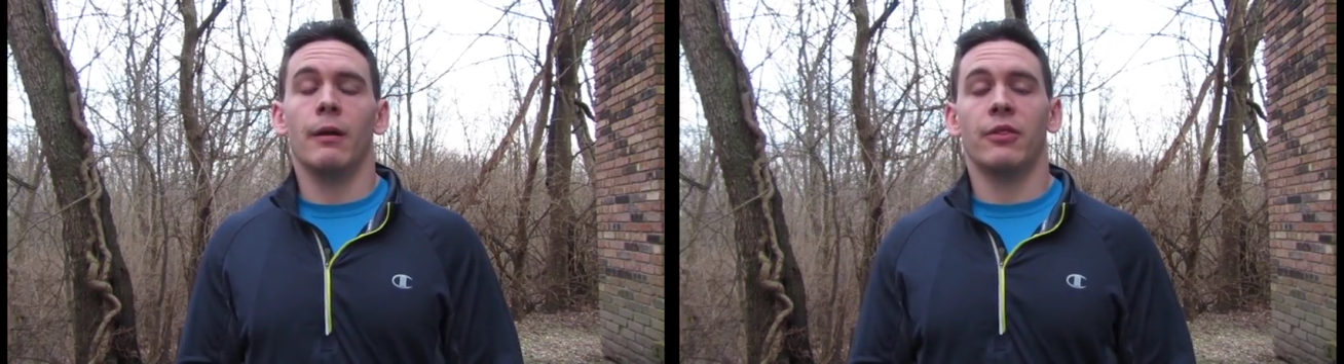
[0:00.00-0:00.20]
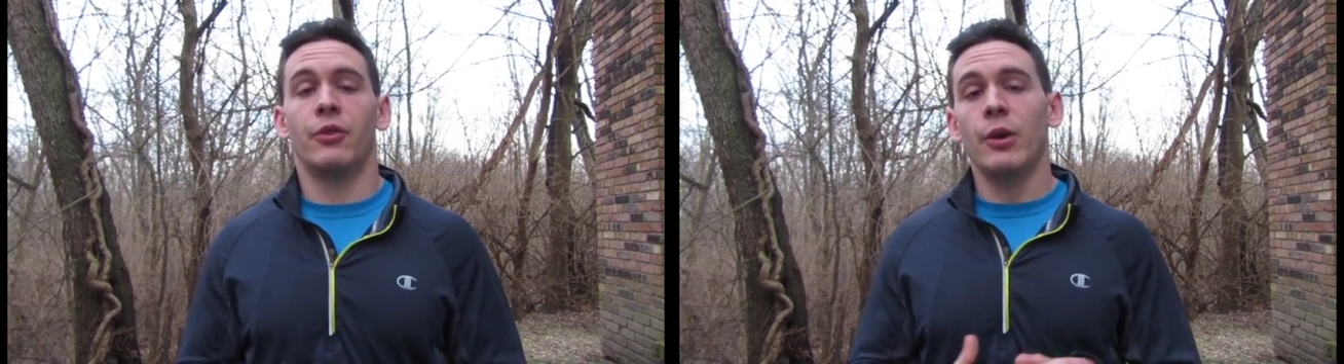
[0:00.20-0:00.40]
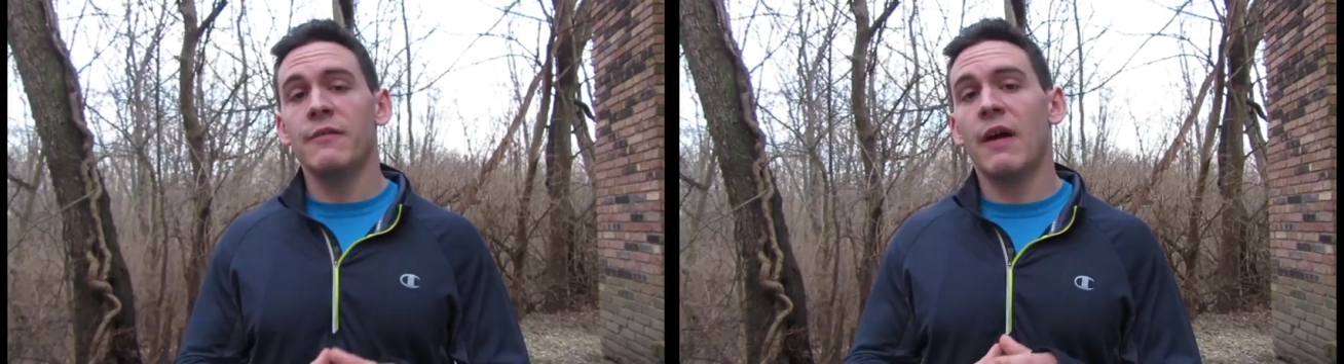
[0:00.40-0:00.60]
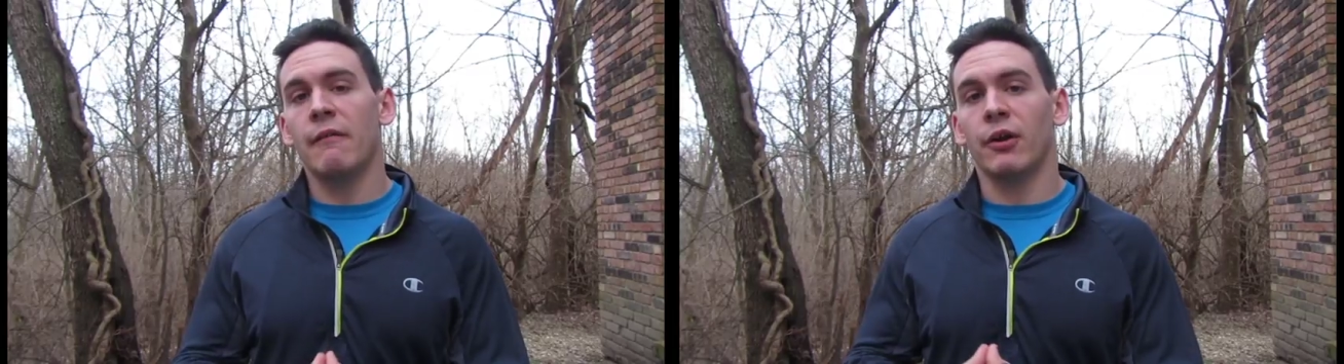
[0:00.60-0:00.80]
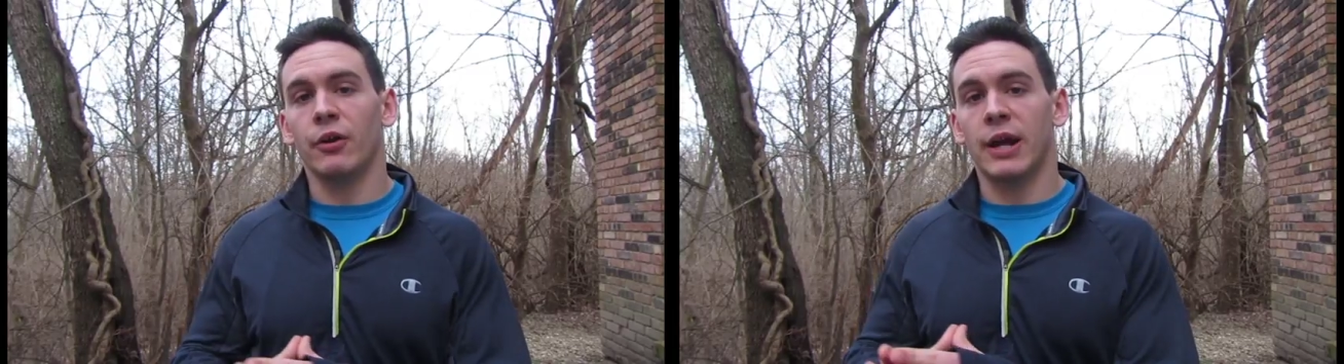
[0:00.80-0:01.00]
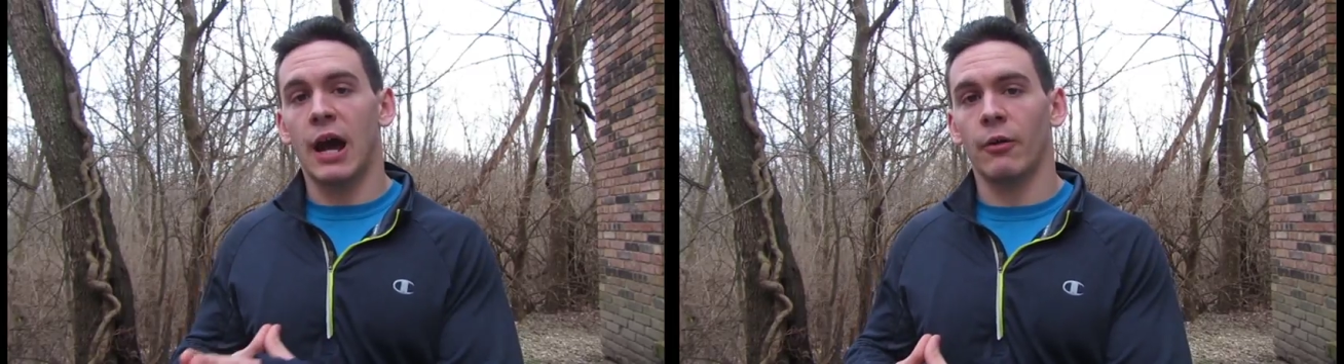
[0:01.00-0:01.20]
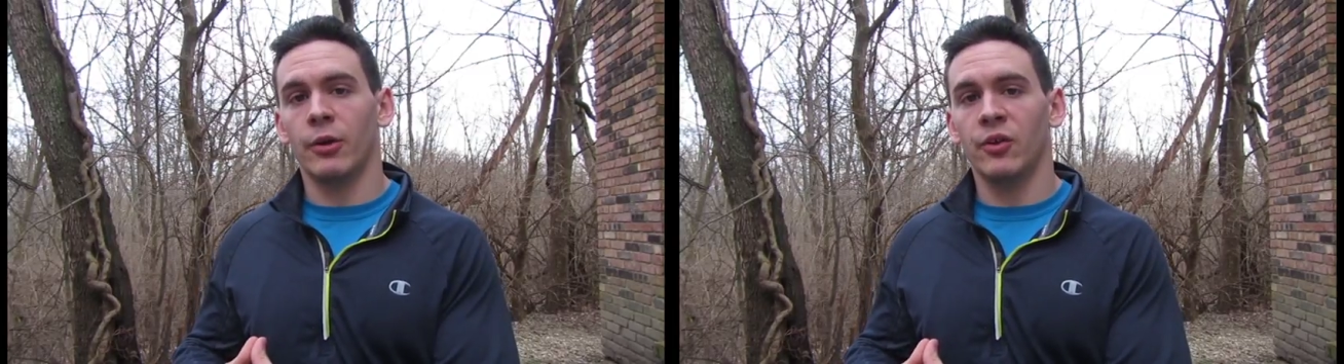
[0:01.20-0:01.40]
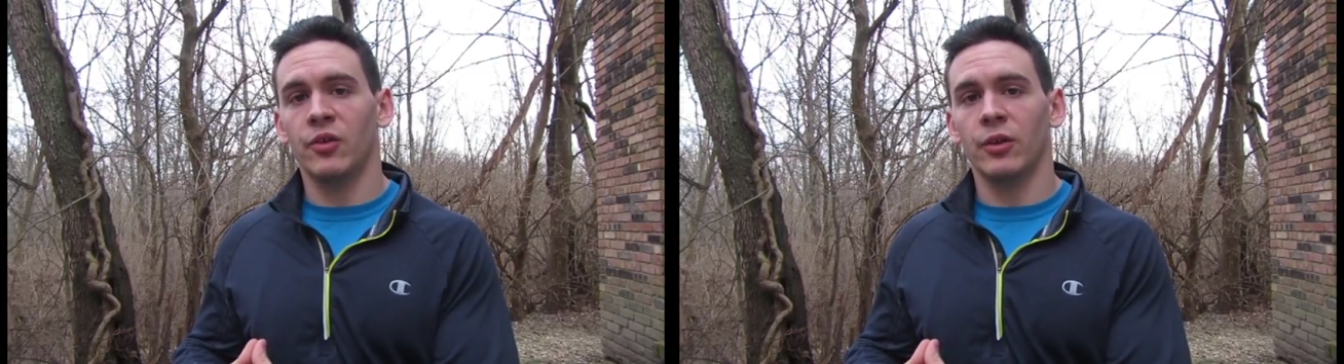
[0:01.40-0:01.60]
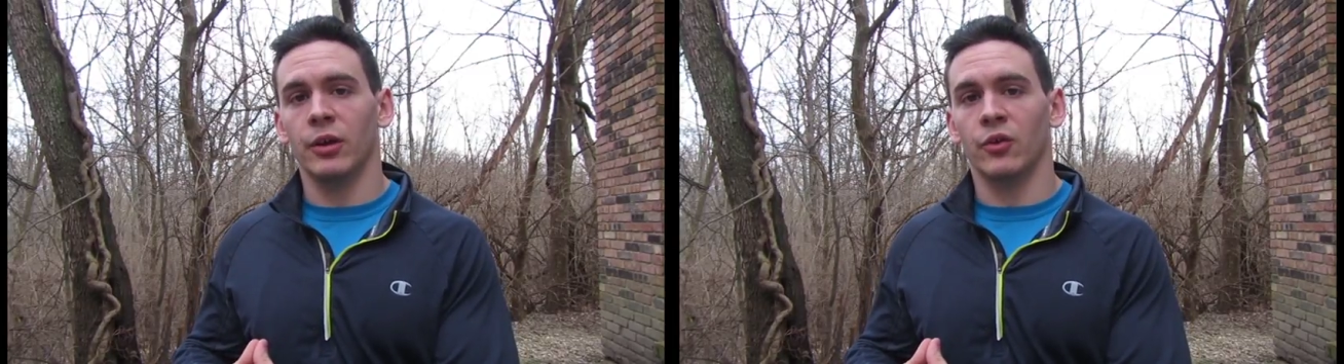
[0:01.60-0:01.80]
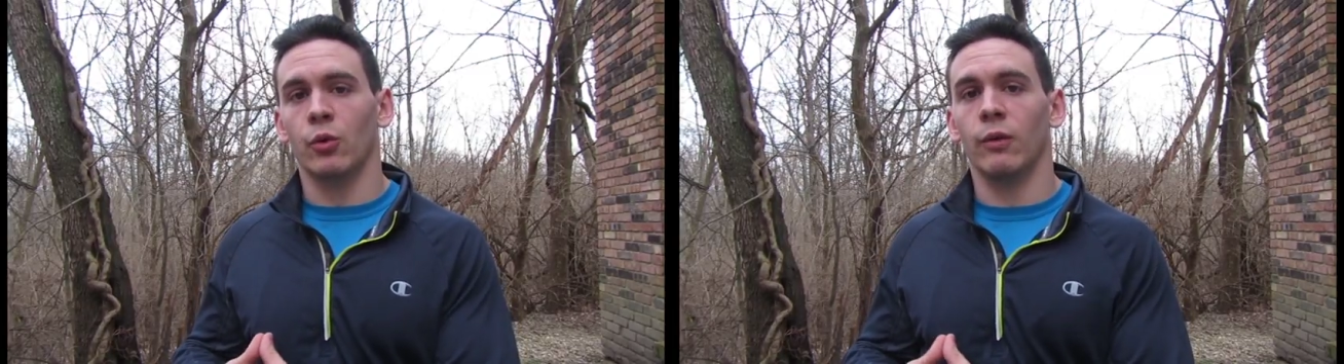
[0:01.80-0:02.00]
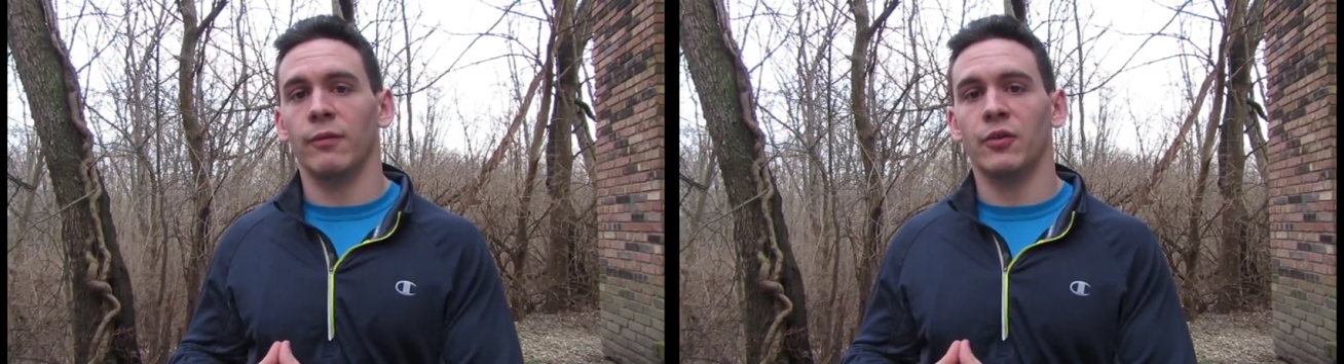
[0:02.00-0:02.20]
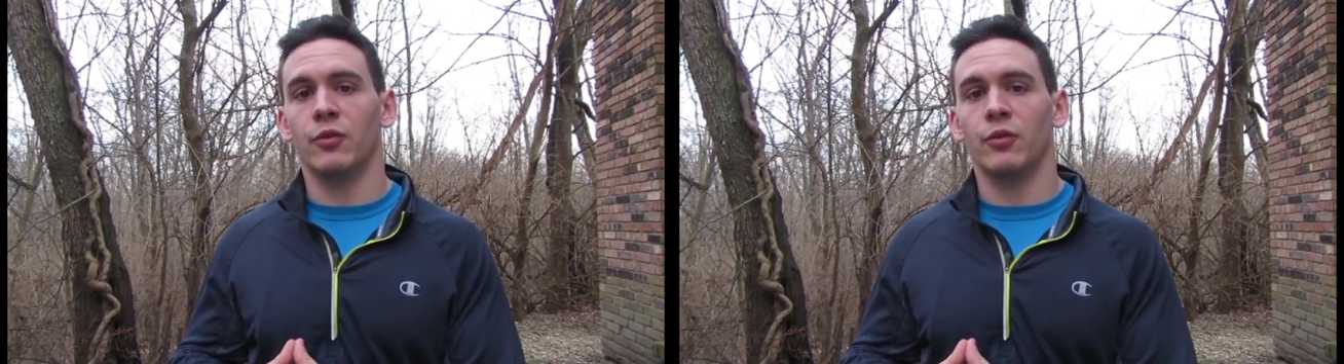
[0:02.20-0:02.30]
3,500 calories is equivalent